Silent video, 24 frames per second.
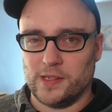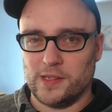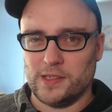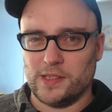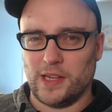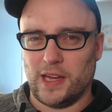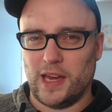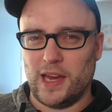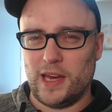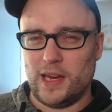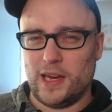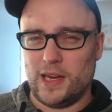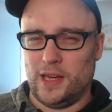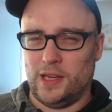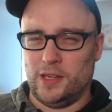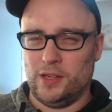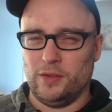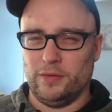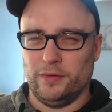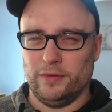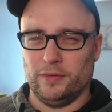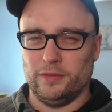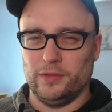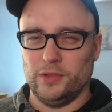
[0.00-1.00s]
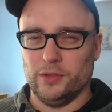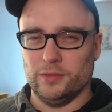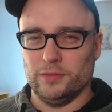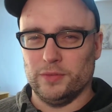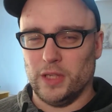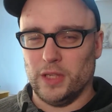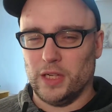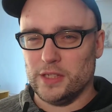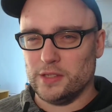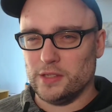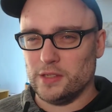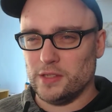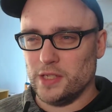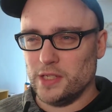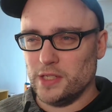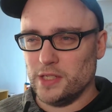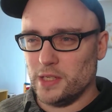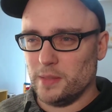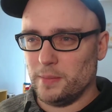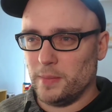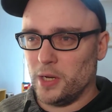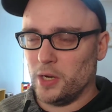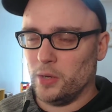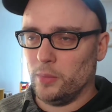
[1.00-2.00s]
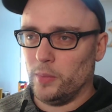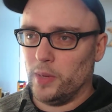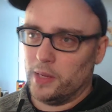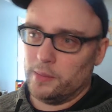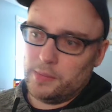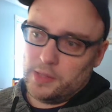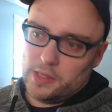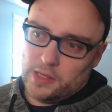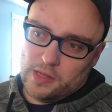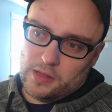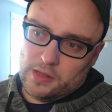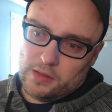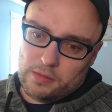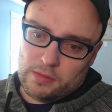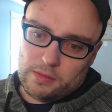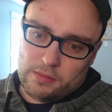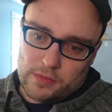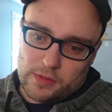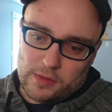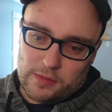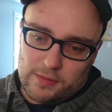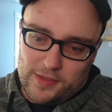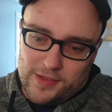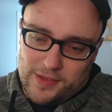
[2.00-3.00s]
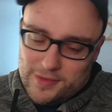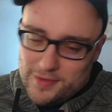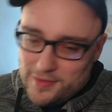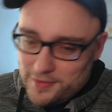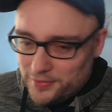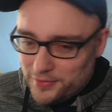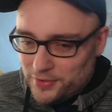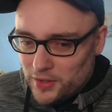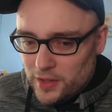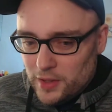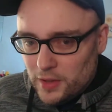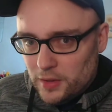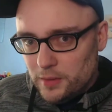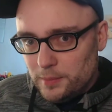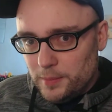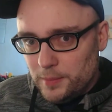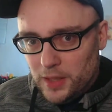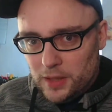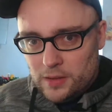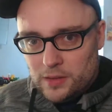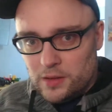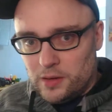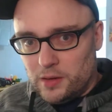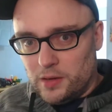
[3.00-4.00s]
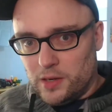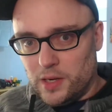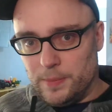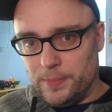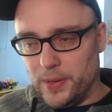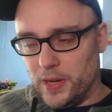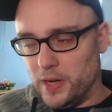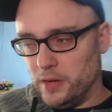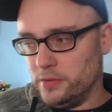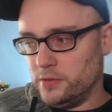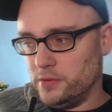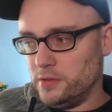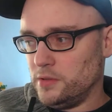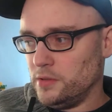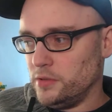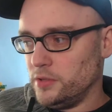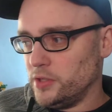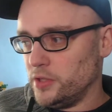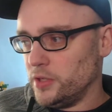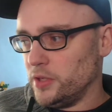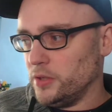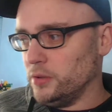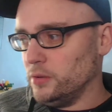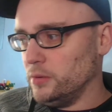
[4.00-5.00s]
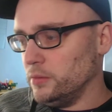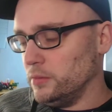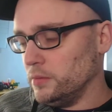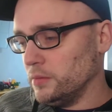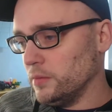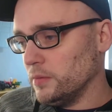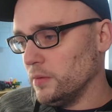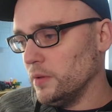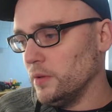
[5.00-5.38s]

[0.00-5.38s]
It's like, hey, you've lost a decent amount of weight. I'm like, yeah, 30 pounds or so.